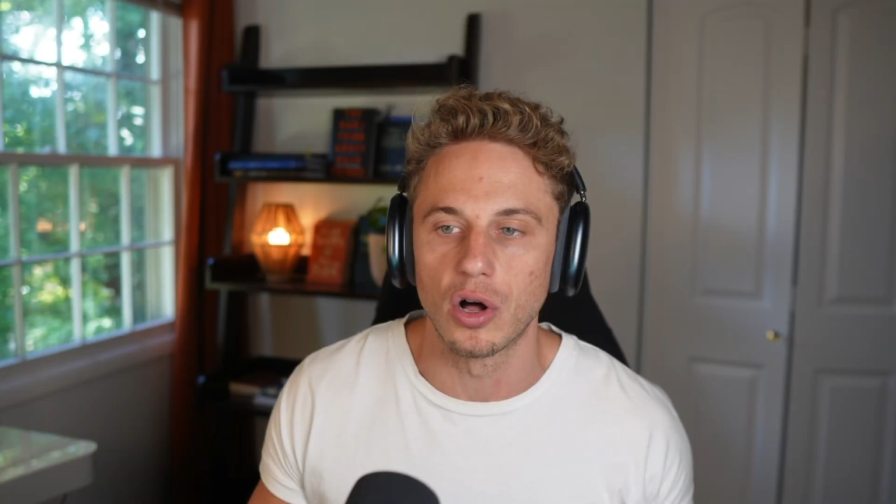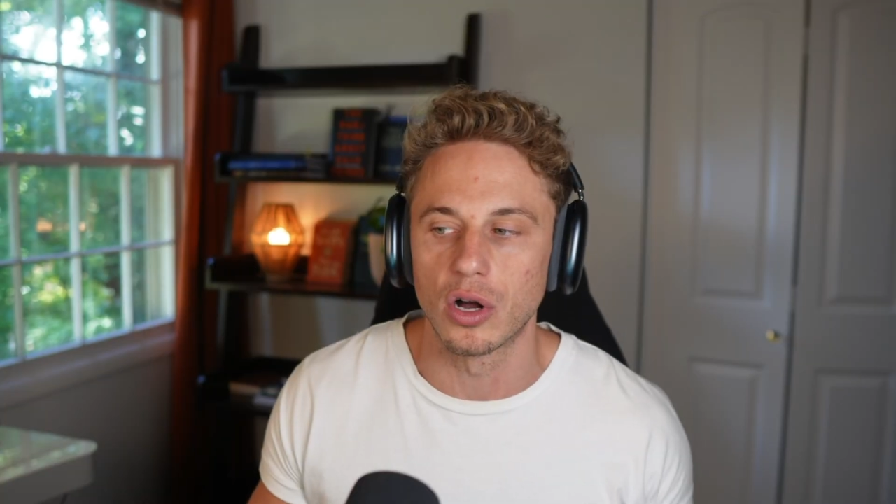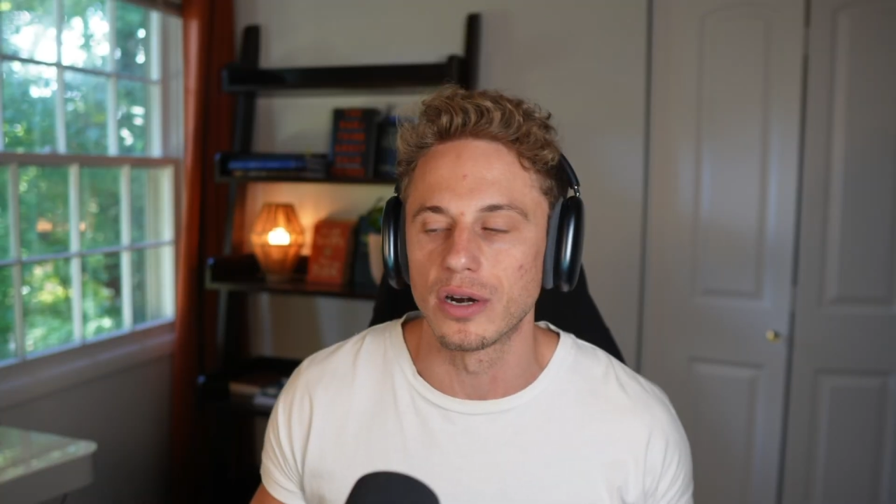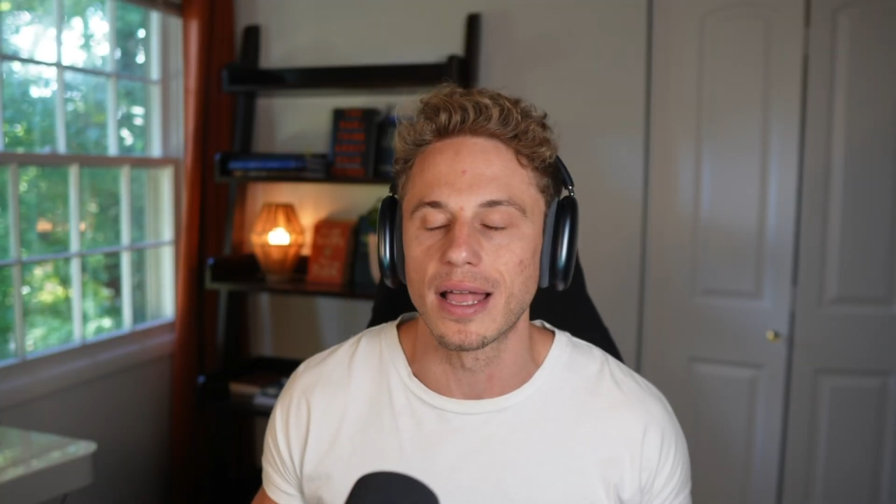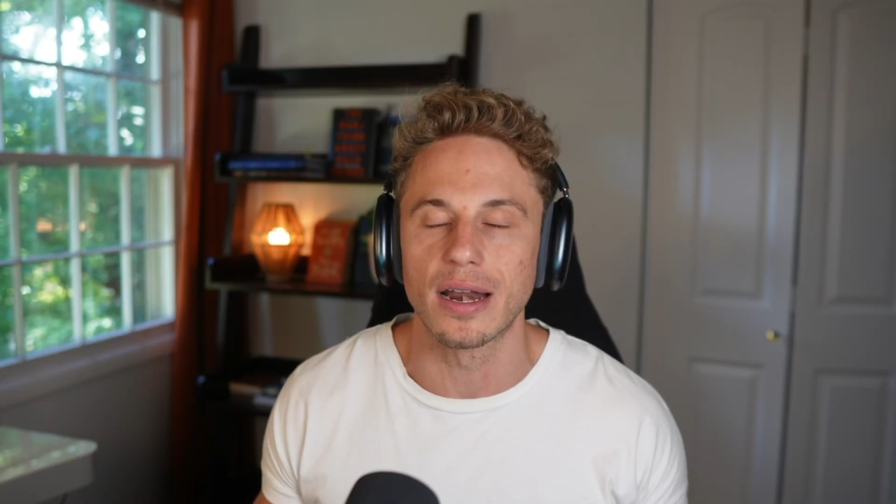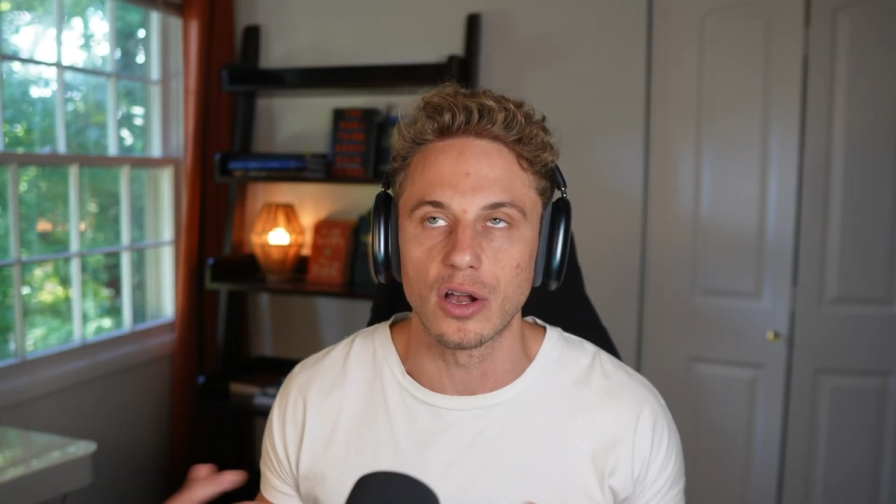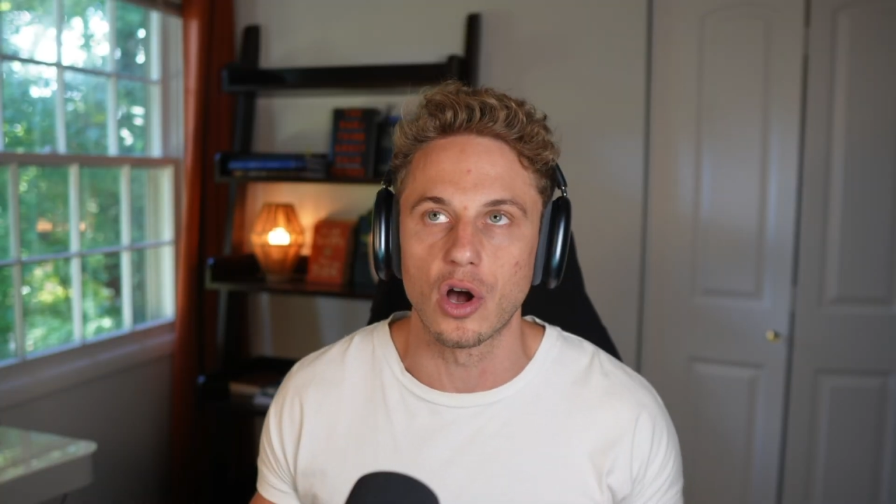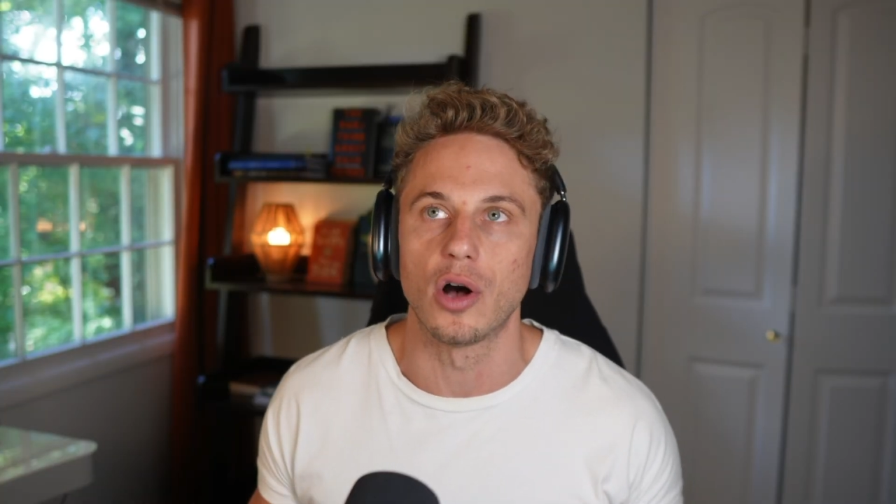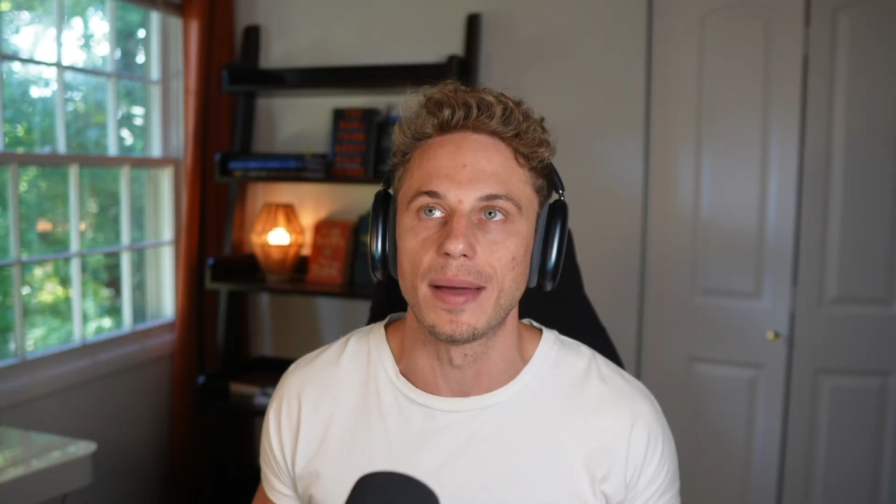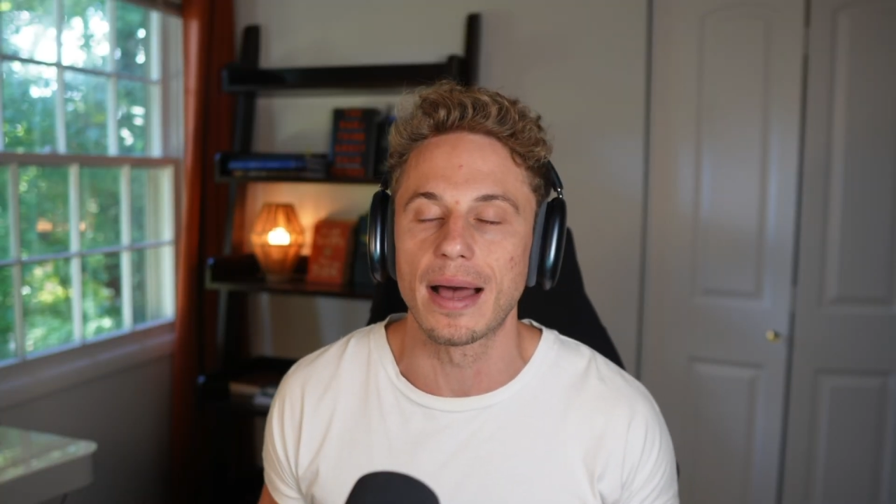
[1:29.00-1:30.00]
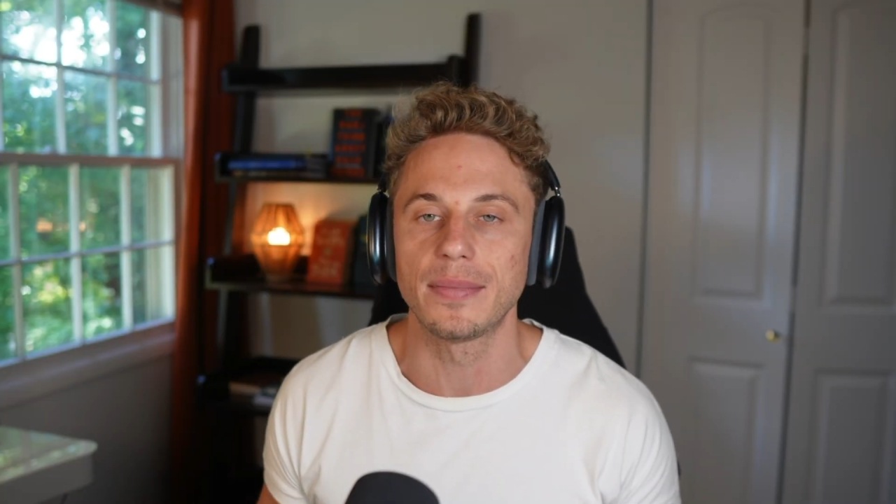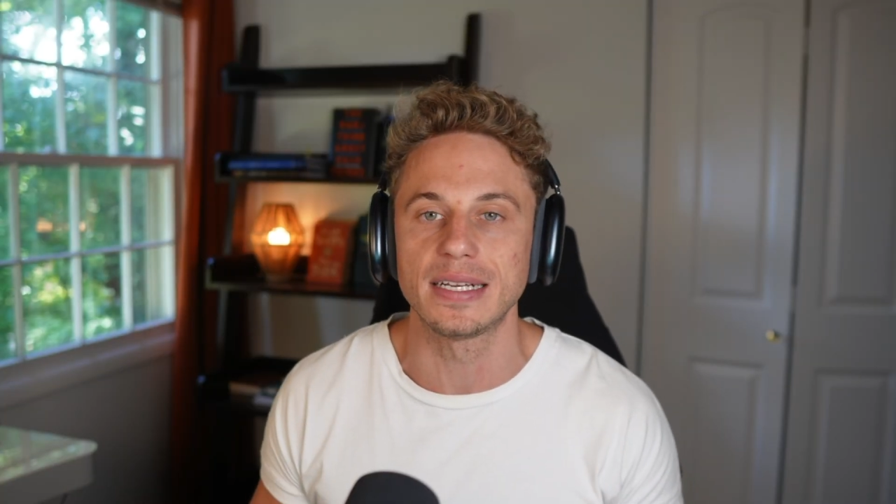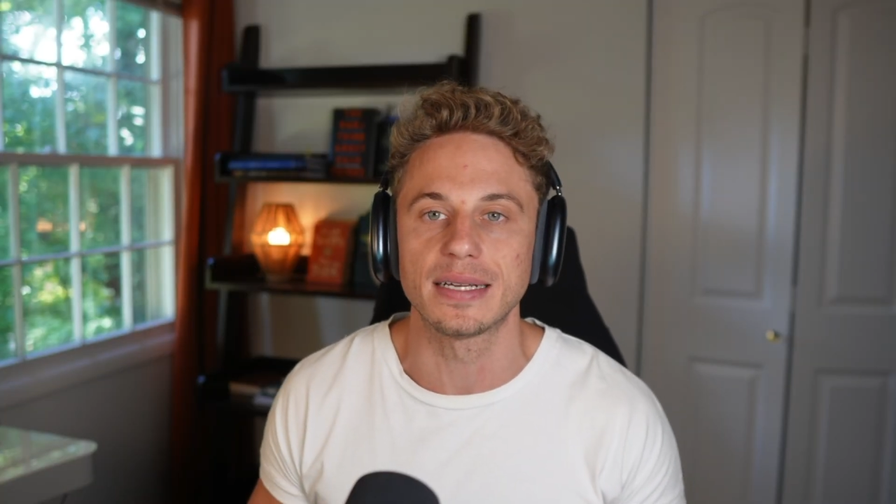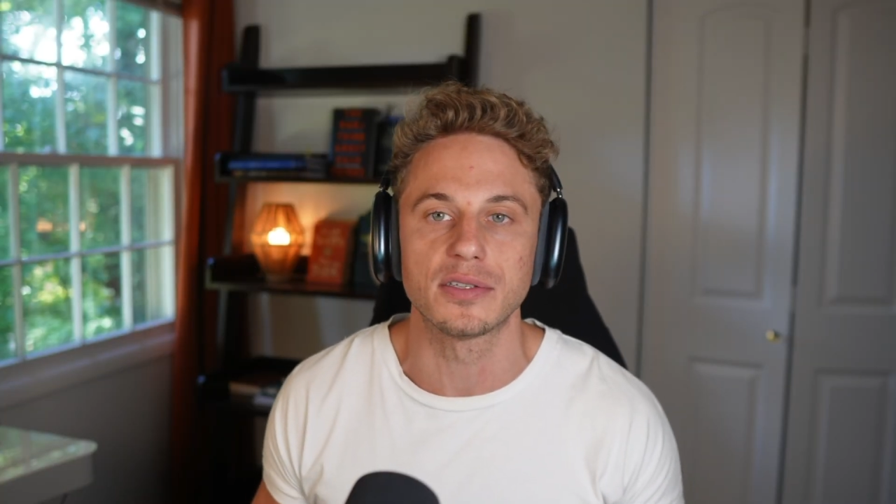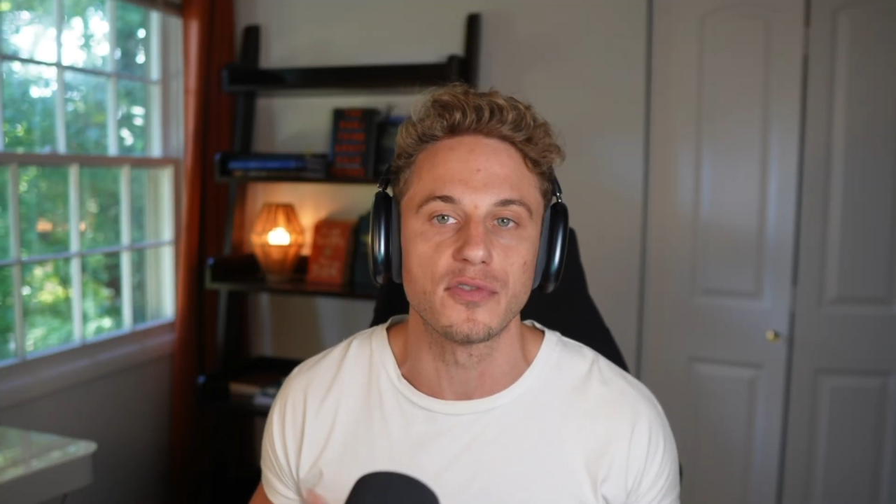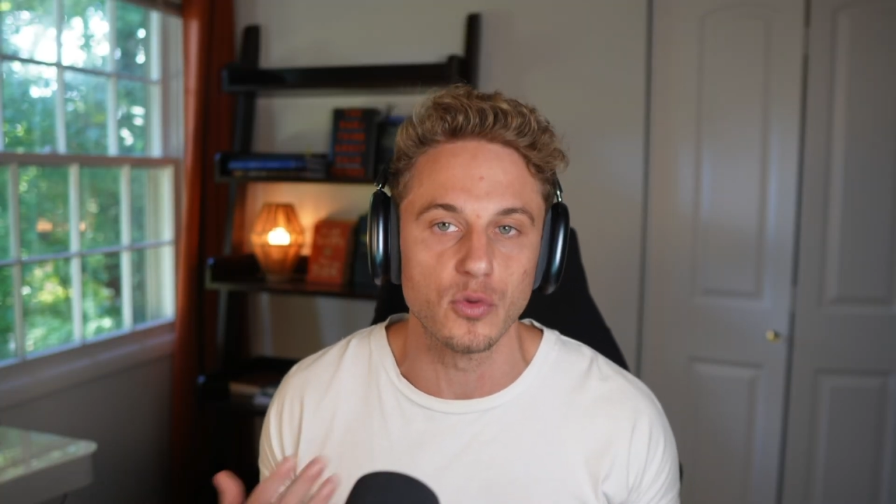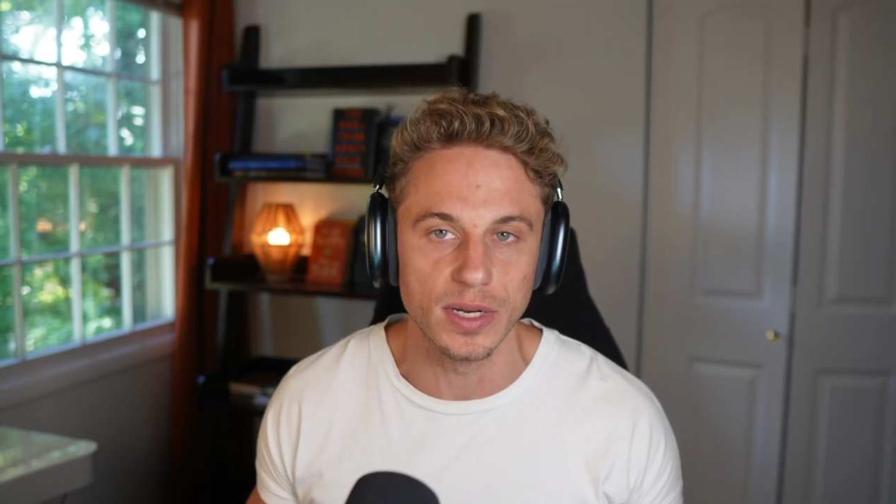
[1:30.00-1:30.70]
or not a call, but how many times have you